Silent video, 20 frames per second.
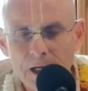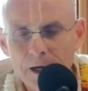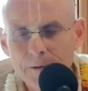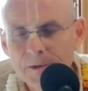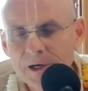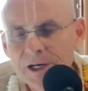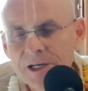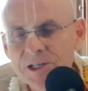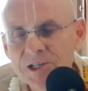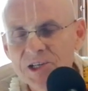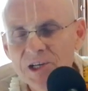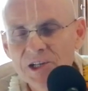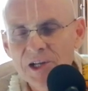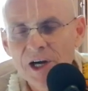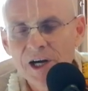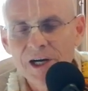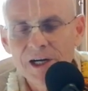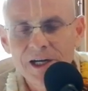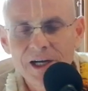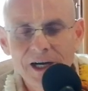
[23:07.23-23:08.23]
Nama
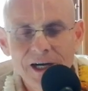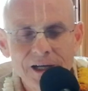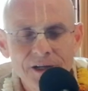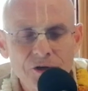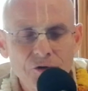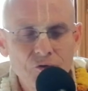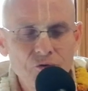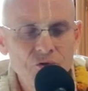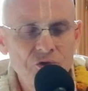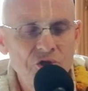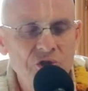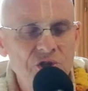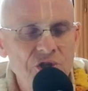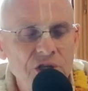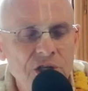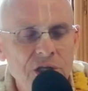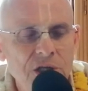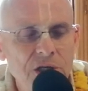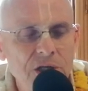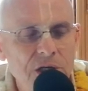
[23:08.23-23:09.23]
Sada
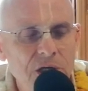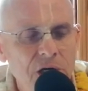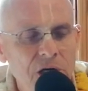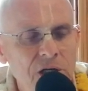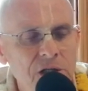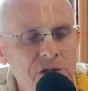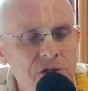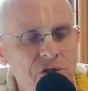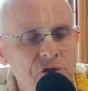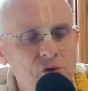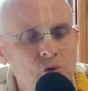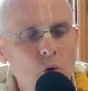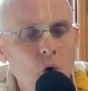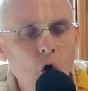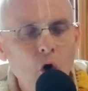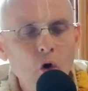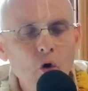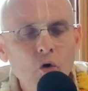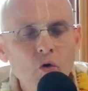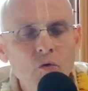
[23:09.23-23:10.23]
Ganaruchi uh,
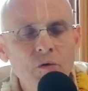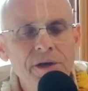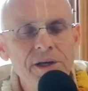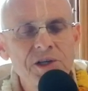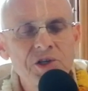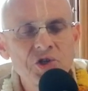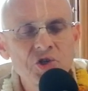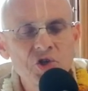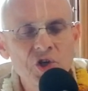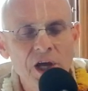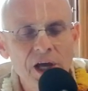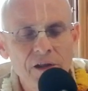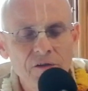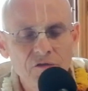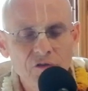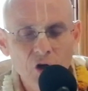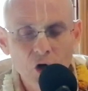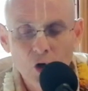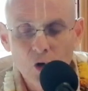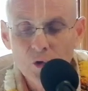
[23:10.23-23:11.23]
to always
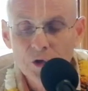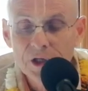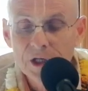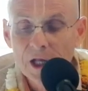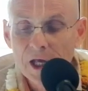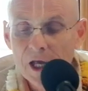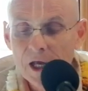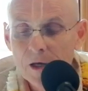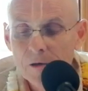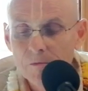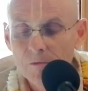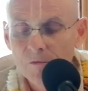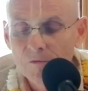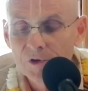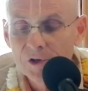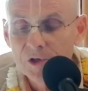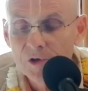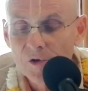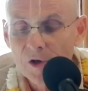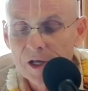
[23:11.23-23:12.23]
chant the holy
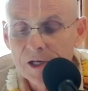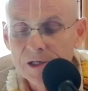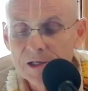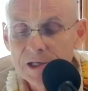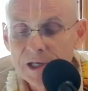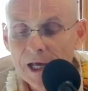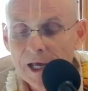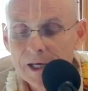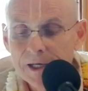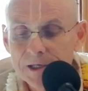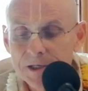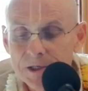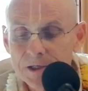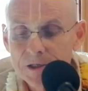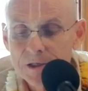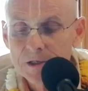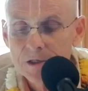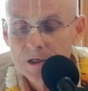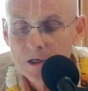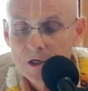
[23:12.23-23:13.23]
name with great
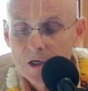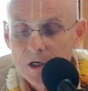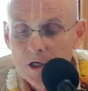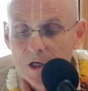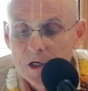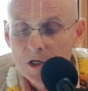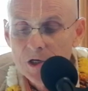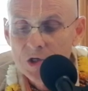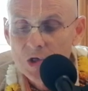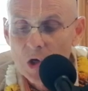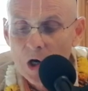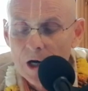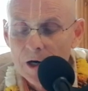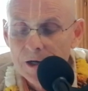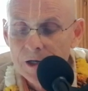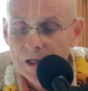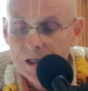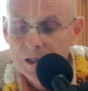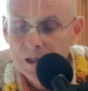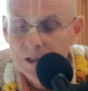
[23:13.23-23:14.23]
taste. So
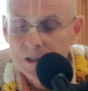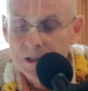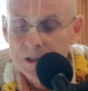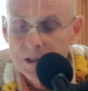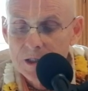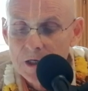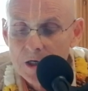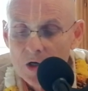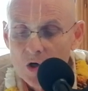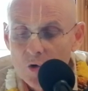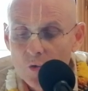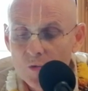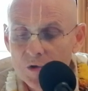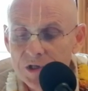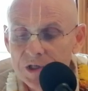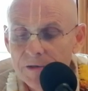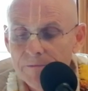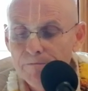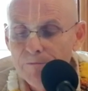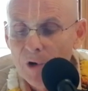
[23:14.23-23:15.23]
Haridas
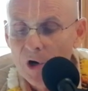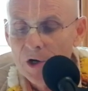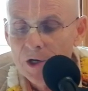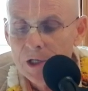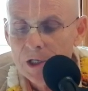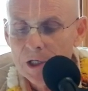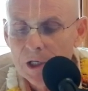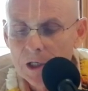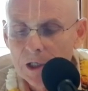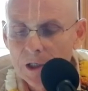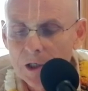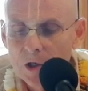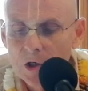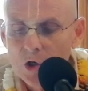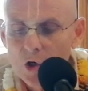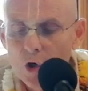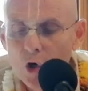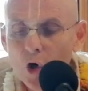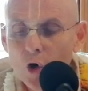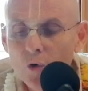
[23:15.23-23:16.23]
was
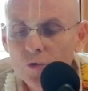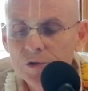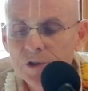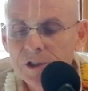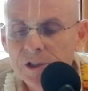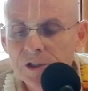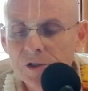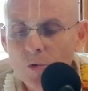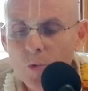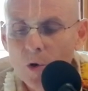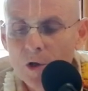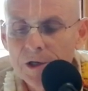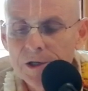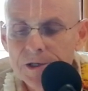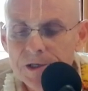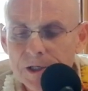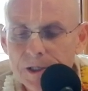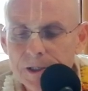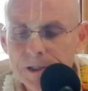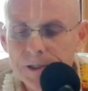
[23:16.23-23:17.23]
embodying all these
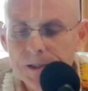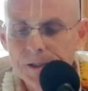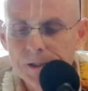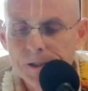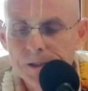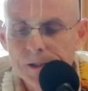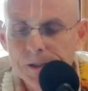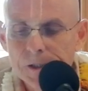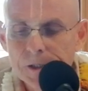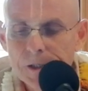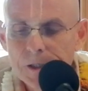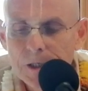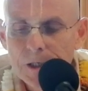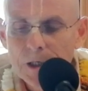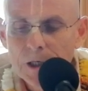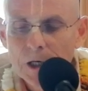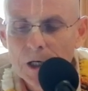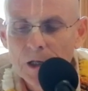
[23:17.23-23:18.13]
qualities.